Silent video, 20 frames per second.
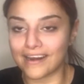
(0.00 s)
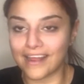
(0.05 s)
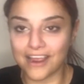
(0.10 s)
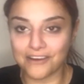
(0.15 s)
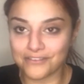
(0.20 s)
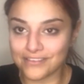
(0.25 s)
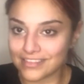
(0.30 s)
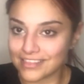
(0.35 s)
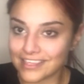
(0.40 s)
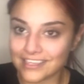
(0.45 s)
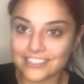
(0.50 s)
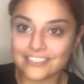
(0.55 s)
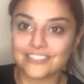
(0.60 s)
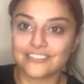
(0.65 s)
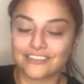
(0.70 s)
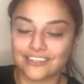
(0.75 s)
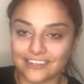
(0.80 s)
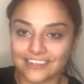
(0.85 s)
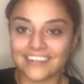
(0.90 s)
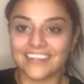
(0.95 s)
Everything's
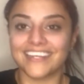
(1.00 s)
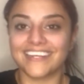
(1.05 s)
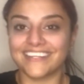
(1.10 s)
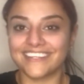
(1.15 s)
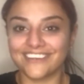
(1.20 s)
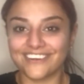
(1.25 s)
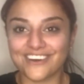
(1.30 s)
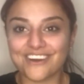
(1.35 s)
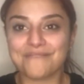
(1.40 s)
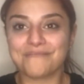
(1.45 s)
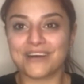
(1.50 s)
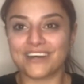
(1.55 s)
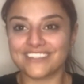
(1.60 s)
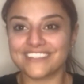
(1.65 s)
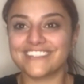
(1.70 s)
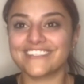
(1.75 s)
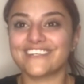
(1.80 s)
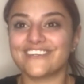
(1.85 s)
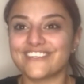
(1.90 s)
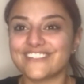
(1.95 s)
good. You're
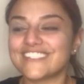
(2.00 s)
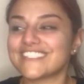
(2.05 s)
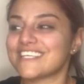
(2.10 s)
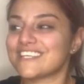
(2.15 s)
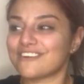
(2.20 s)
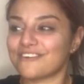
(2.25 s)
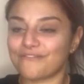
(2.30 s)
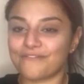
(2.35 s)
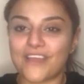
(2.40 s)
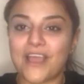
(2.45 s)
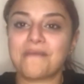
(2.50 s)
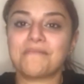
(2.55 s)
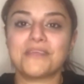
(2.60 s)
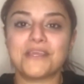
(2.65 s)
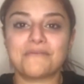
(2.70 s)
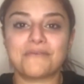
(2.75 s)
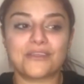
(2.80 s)
about to go see your family,